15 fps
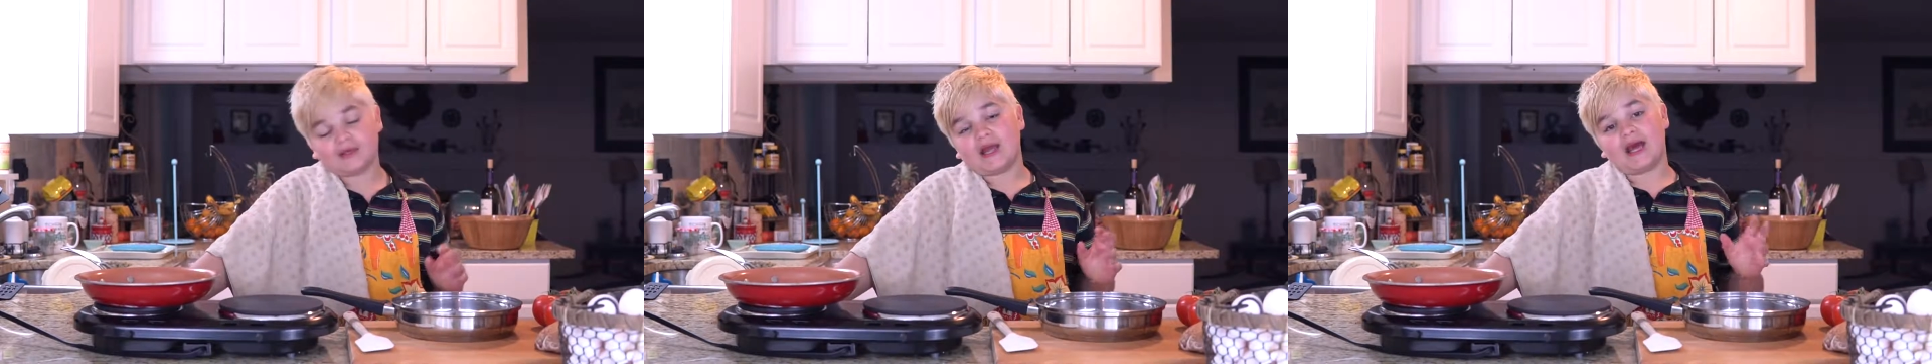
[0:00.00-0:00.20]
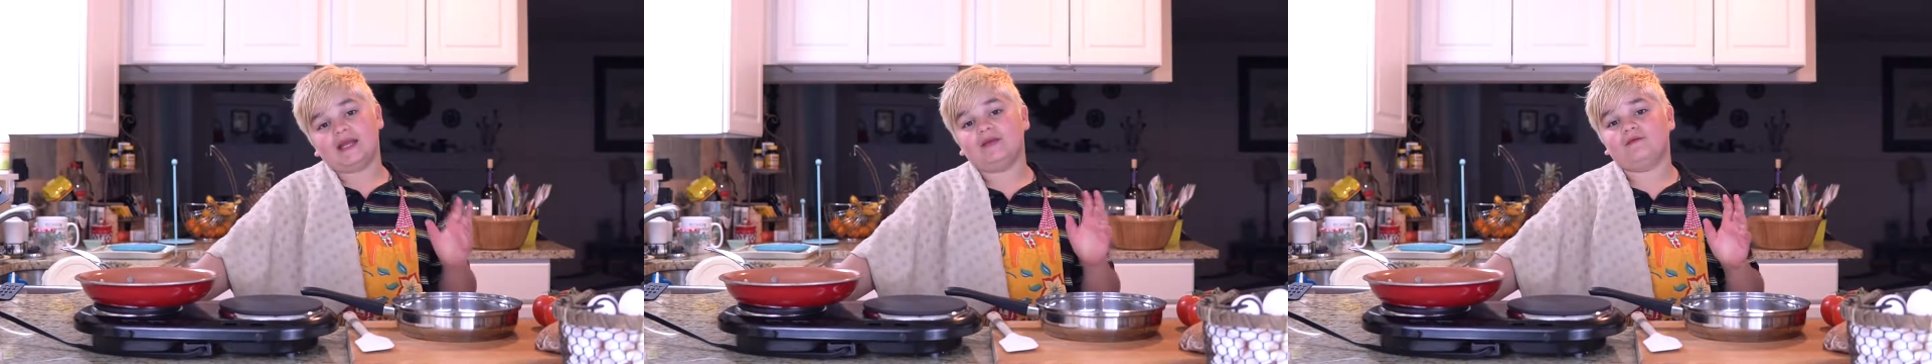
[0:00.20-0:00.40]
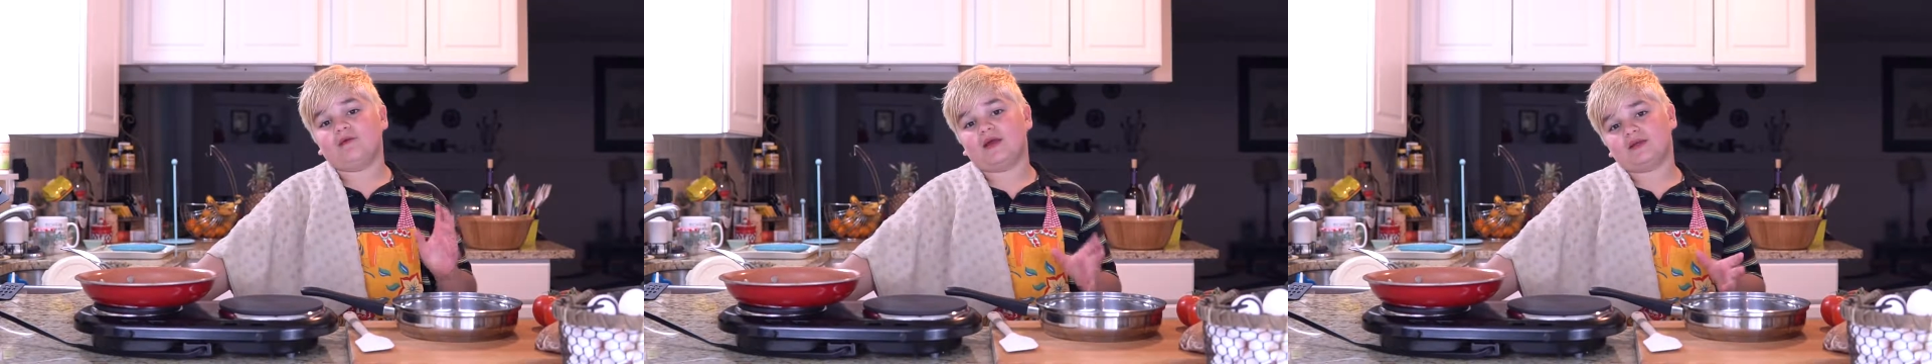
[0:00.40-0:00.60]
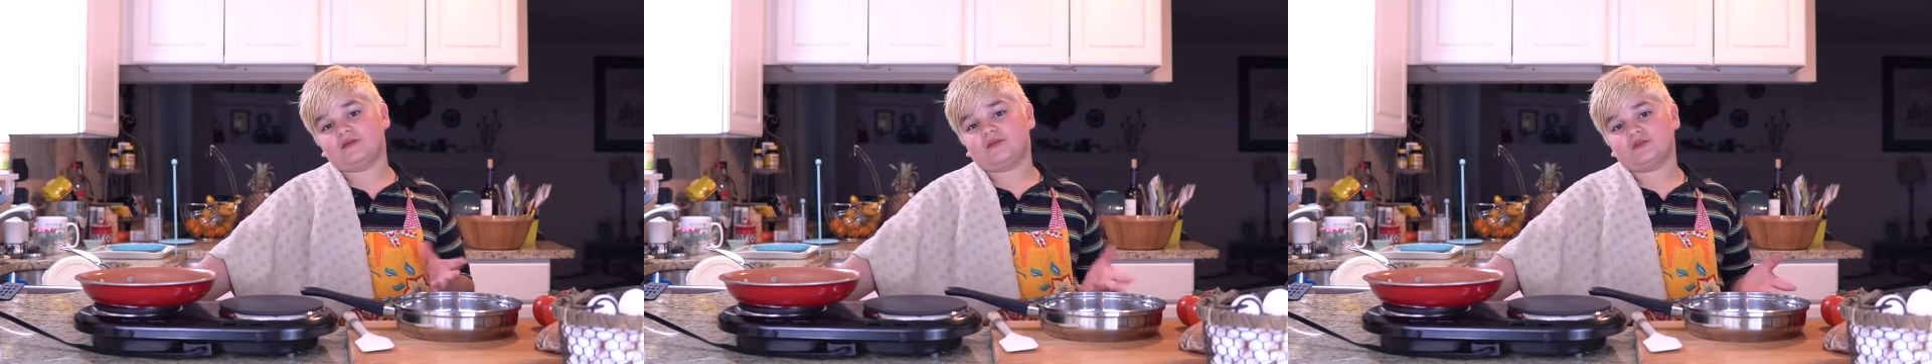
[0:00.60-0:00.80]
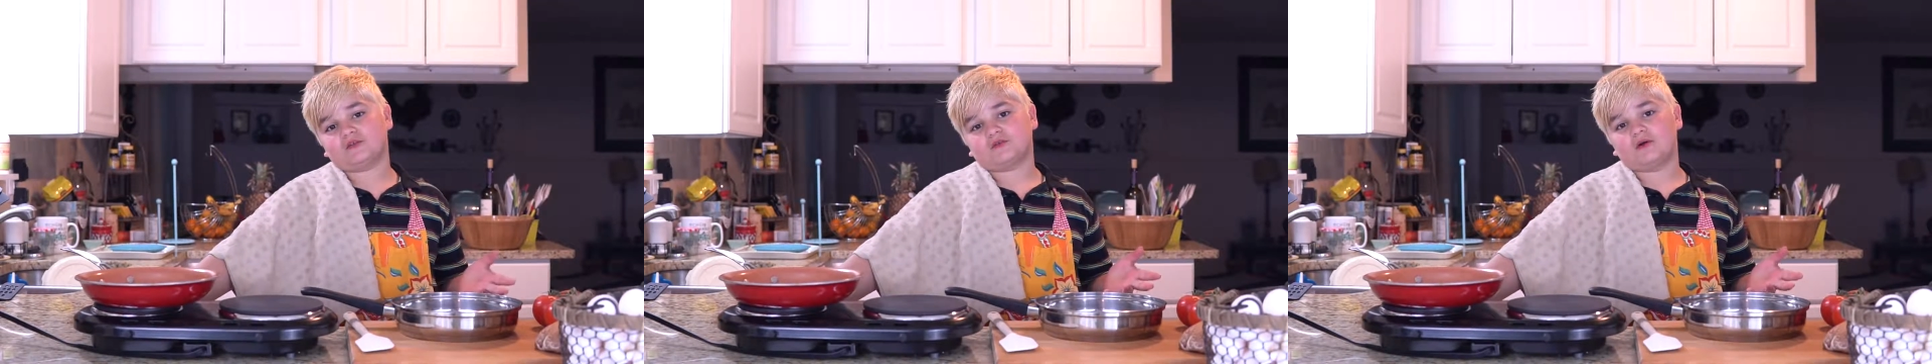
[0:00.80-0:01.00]
any
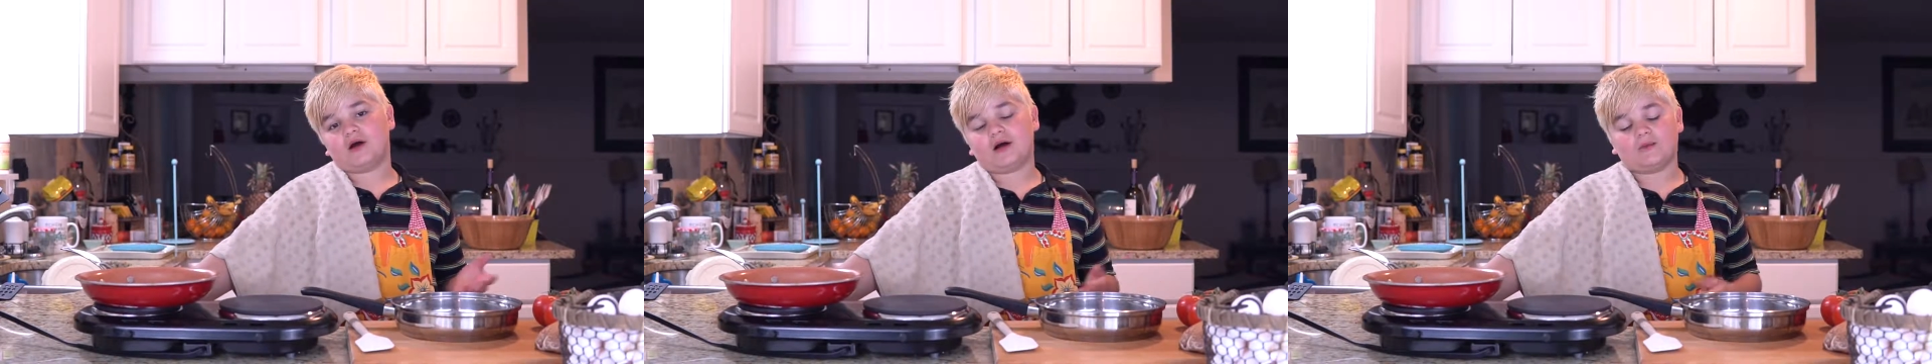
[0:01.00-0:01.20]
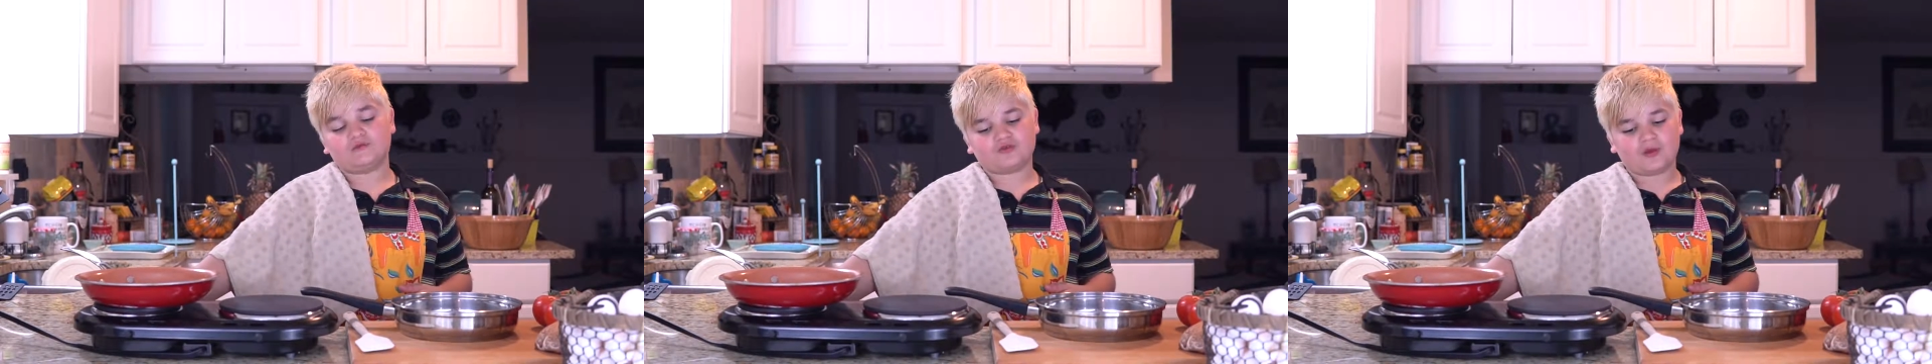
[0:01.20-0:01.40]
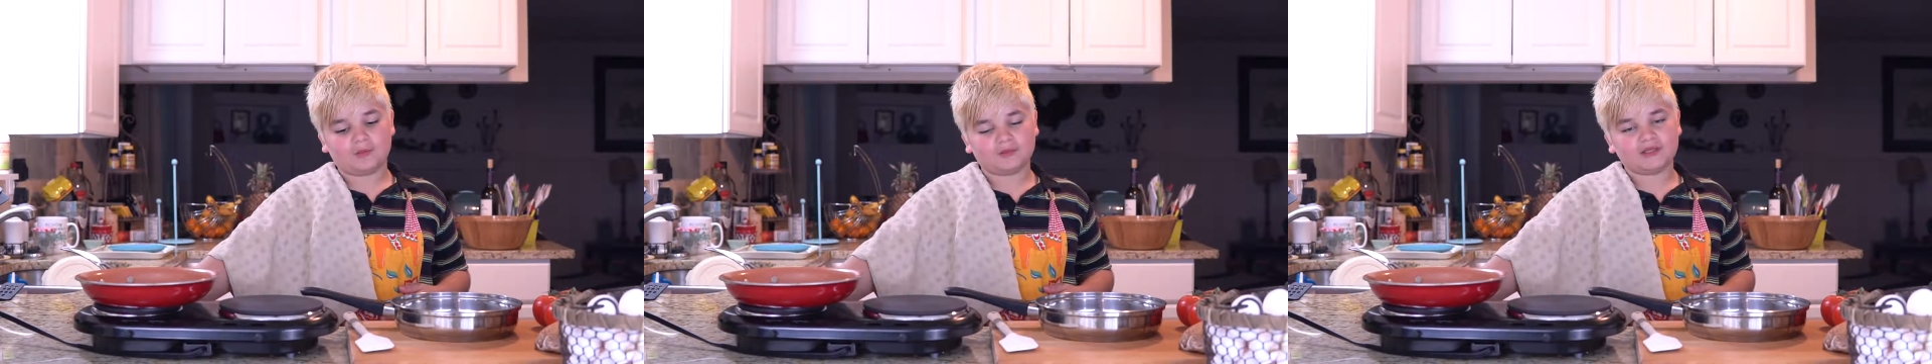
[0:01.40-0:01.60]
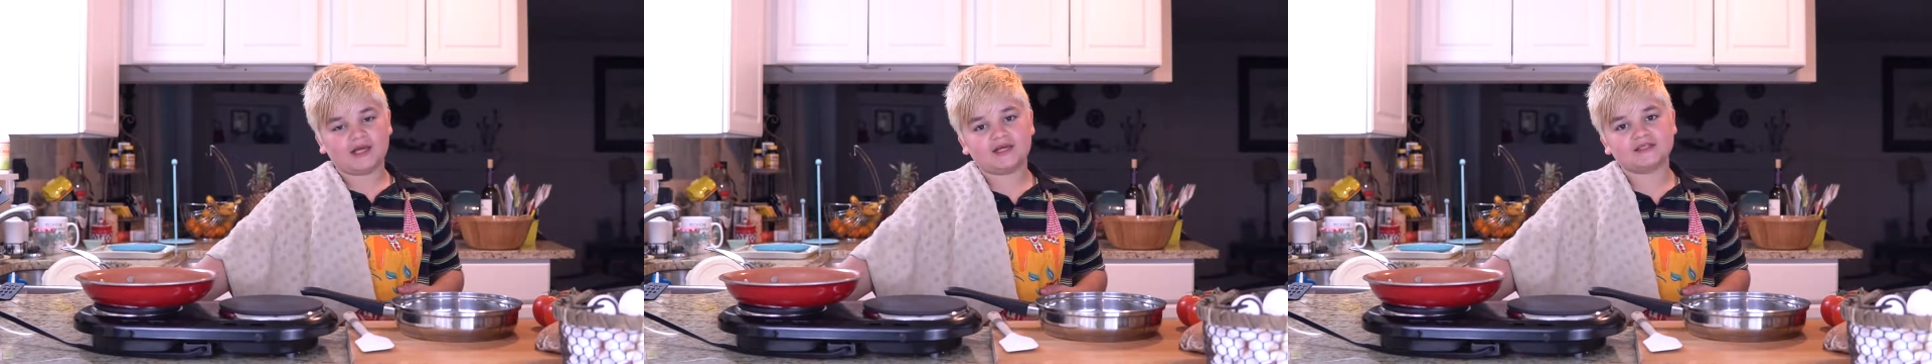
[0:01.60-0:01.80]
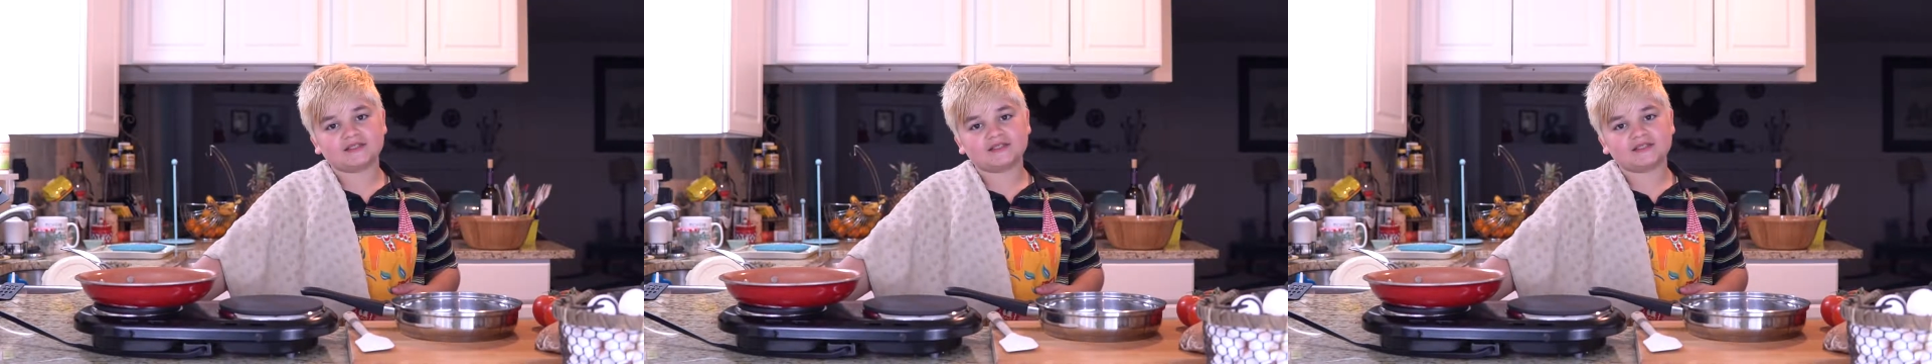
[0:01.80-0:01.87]
regular scrambled eggs.